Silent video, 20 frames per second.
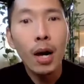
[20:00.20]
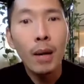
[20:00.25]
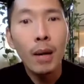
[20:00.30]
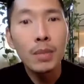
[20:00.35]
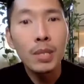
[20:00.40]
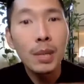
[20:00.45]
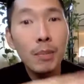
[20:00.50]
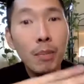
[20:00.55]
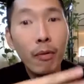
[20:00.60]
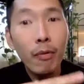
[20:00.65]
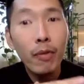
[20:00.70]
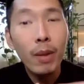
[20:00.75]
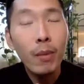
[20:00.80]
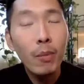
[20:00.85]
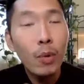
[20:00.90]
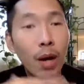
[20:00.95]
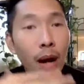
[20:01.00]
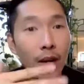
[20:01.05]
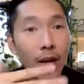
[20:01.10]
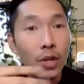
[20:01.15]
some of them
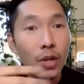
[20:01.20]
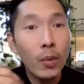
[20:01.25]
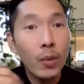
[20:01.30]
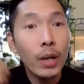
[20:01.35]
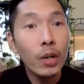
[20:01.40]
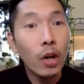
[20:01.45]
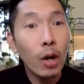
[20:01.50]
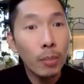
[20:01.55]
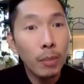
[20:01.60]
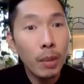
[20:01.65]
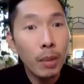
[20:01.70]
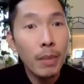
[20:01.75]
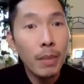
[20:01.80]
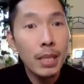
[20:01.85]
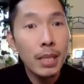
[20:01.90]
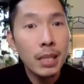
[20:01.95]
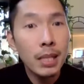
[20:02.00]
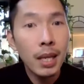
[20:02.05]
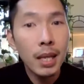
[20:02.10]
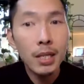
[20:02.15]
were actually quite
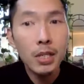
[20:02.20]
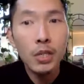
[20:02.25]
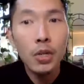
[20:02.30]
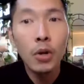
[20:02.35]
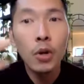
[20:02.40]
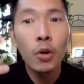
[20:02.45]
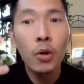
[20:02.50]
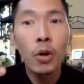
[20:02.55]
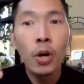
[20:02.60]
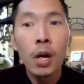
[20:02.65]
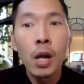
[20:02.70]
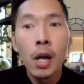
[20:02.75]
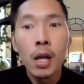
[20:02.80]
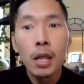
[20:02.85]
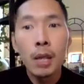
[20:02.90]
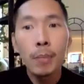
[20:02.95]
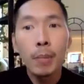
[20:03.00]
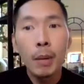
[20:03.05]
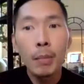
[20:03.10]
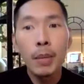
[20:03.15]
optimistic. So
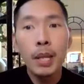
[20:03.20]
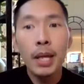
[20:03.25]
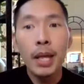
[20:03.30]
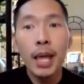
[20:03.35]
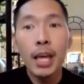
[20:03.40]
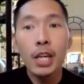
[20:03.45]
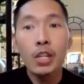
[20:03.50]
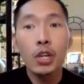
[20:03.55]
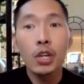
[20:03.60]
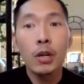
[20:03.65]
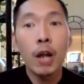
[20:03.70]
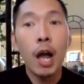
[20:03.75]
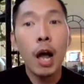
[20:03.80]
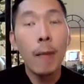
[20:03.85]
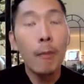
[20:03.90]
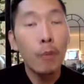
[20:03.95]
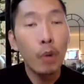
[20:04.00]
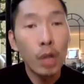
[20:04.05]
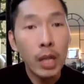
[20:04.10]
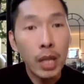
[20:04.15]
the publication
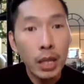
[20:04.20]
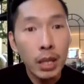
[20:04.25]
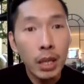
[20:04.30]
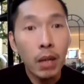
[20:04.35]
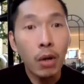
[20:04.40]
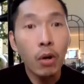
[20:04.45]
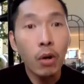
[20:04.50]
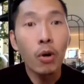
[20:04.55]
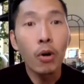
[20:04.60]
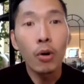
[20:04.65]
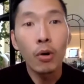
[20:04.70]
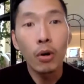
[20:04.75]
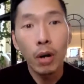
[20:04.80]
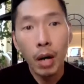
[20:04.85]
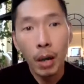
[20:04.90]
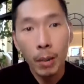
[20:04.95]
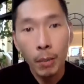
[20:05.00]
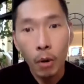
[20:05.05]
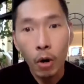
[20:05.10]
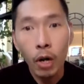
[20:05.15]
Politico
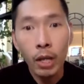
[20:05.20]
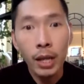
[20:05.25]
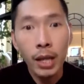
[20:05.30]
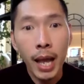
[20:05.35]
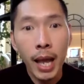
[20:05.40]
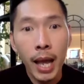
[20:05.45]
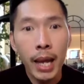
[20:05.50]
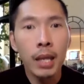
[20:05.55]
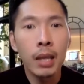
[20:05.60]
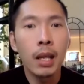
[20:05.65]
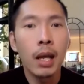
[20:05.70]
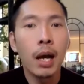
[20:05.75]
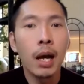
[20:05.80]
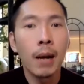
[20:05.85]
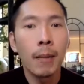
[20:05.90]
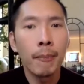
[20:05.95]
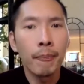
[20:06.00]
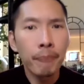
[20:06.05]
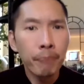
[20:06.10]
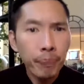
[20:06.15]
online
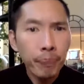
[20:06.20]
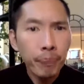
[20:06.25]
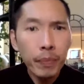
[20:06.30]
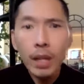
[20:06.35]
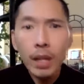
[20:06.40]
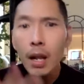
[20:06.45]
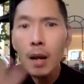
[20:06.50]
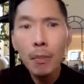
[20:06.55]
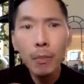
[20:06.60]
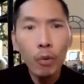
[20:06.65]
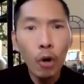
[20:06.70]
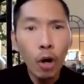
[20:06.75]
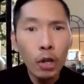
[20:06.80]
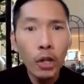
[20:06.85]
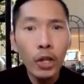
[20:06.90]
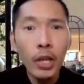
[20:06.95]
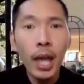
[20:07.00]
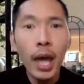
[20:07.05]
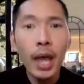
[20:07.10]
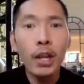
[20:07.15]
brought
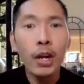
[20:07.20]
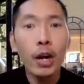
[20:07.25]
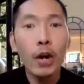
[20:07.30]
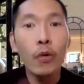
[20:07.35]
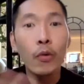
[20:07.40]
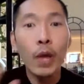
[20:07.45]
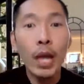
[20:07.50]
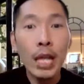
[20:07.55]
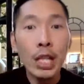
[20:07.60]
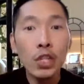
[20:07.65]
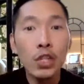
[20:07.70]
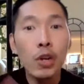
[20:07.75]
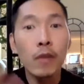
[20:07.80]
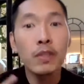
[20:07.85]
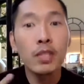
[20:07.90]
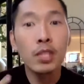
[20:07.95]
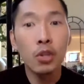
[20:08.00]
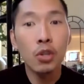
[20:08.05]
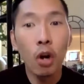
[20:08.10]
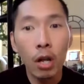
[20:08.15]
together a range of
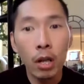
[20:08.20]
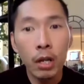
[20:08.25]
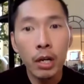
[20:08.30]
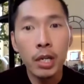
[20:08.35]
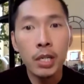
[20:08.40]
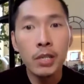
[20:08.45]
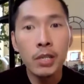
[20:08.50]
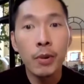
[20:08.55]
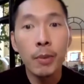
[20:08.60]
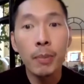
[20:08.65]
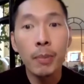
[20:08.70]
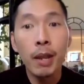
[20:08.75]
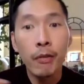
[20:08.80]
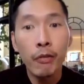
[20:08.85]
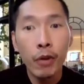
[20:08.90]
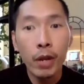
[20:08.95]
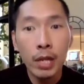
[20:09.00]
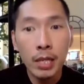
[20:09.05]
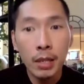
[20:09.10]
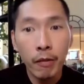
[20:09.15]
scholars from
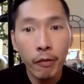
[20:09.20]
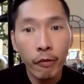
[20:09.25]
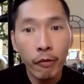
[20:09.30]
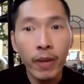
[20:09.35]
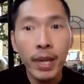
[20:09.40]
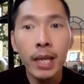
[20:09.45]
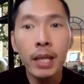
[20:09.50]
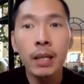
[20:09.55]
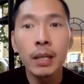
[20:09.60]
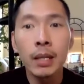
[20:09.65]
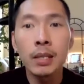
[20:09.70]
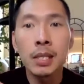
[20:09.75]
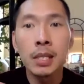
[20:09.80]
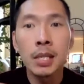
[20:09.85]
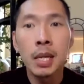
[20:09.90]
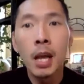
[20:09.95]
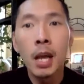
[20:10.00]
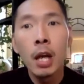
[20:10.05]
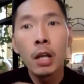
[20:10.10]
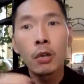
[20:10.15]
different fields
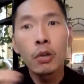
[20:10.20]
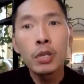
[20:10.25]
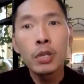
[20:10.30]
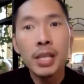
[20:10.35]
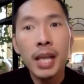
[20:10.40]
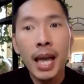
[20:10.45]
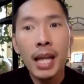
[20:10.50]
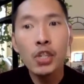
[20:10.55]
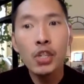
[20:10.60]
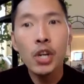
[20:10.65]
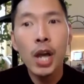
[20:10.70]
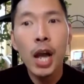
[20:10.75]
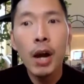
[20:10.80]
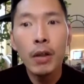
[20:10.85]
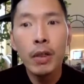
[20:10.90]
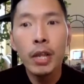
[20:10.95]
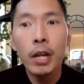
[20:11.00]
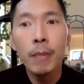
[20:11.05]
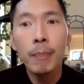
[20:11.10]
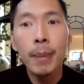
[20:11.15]
to sketch
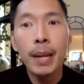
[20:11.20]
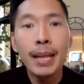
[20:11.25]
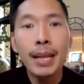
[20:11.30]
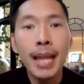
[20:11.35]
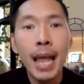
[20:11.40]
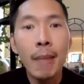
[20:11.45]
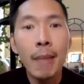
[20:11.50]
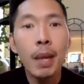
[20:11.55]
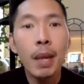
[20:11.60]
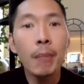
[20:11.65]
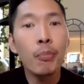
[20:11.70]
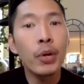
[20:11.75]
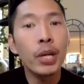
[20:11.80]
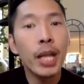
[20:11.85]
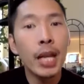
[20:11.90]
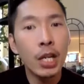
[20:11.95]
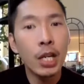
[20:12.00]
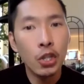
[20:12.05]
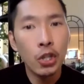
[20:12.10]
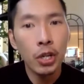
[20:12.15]
out their pandemic
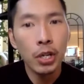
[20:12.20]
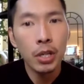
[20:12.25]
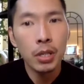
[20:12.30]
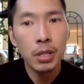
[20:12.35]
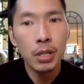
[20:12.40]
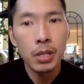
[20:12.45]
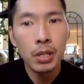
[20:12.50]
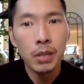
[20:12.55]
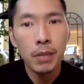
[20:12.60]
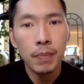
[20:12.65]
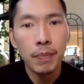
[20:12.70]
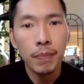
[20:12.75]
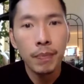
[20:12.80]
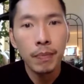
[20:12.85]
predictions.